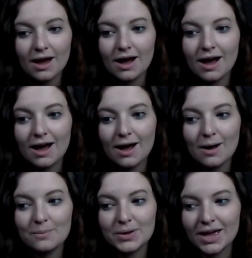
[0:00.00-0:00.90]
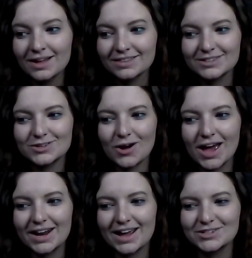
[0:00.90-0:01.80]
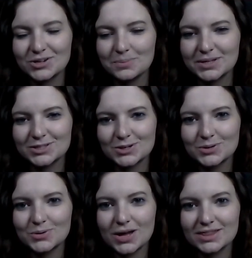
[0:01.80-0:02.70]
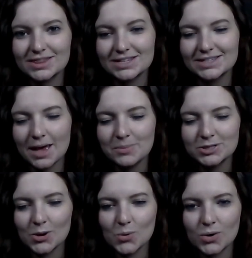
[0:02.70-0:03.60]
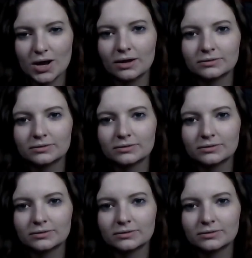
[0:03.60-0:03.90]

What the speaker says: But yeah, let's go ahead and jump into this episode.